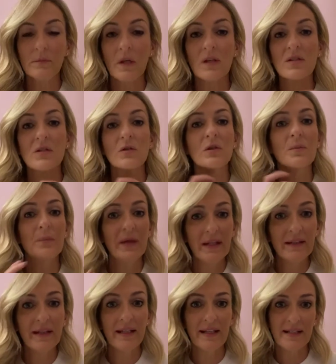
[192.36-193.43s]
So the big
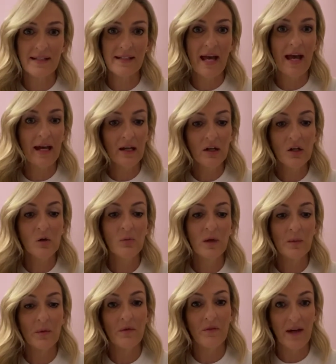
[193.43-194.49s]
thing is, how can
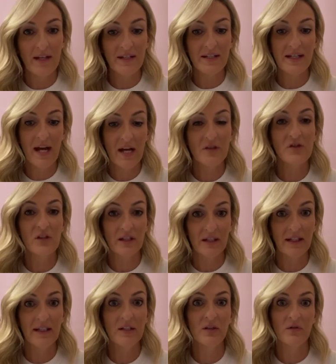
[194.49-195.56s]
we prevent catching
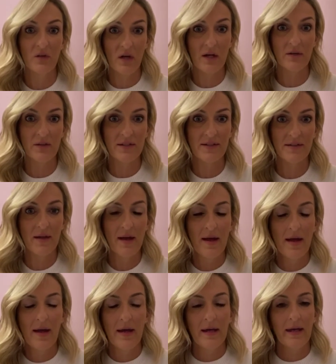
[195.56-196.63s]
either virus
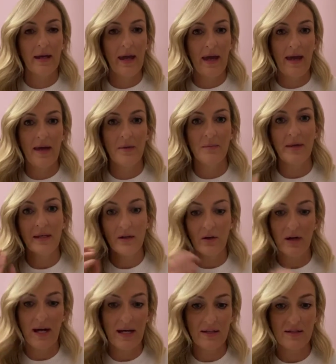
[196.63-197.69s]
um, in
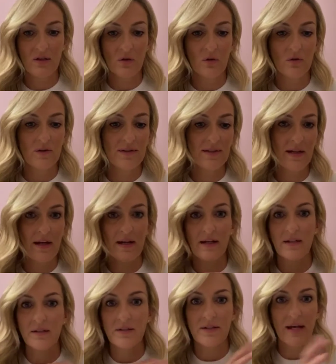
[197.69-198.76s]
our households
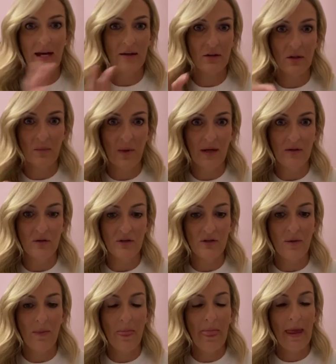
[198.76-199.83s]
and out and
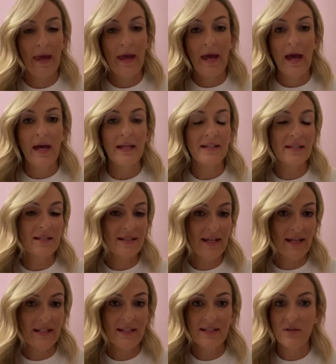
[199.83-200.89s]
about? As I
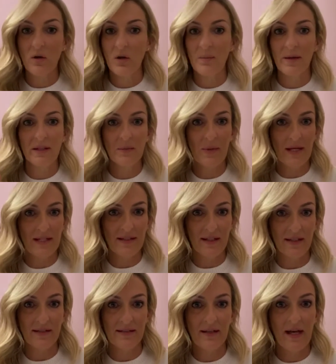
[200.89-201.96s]
said, it's all about the
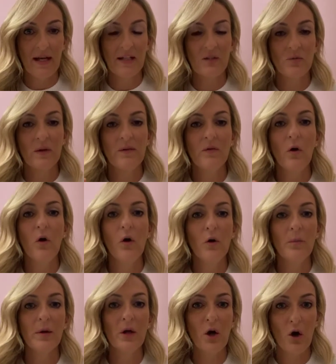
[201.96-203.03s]
basics, and we've
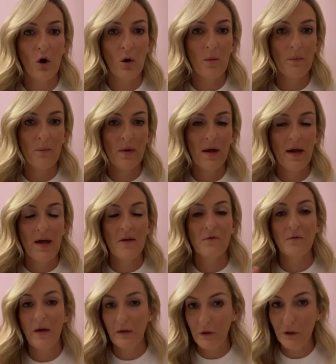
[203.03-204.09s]
all become
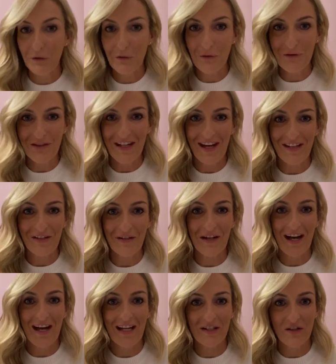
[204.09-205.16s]
very good at our
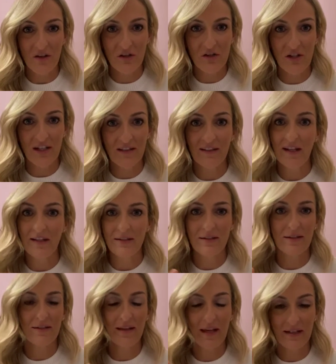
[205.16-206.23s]
hand hygiene th-
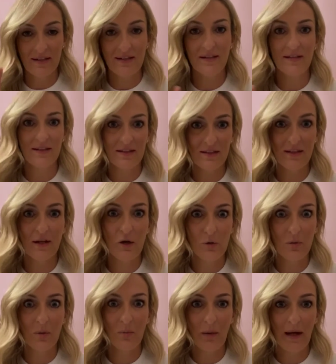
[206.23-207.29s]
thanks to this
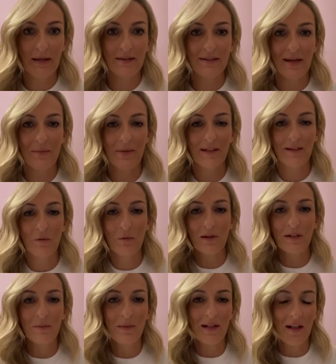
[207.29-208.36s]
global pandemic that we're
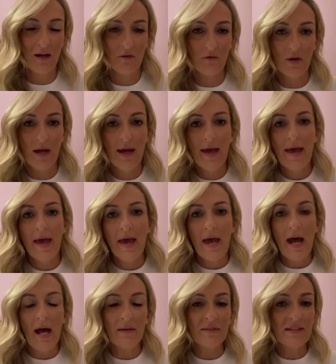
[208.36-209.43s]
in the middle of.
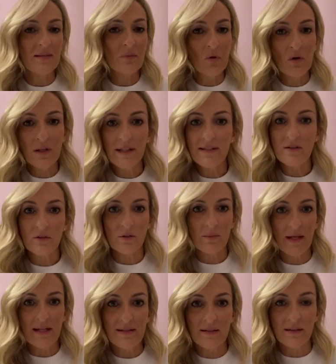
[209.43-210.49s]
And the smallies are
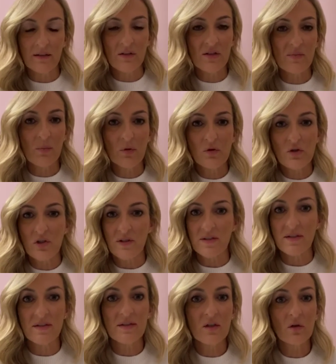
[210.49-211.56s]
amazing. They're
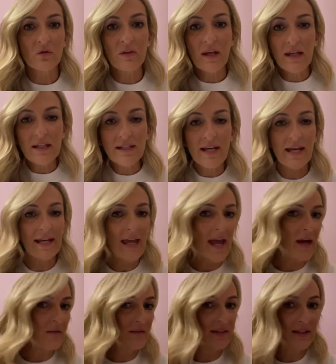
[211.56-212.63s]
sponges. So they take
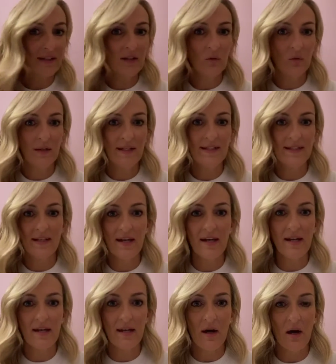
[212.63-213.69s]
everything that we
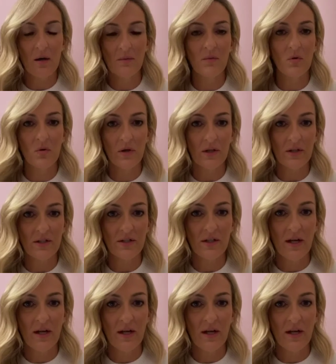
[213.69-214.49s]
say on board,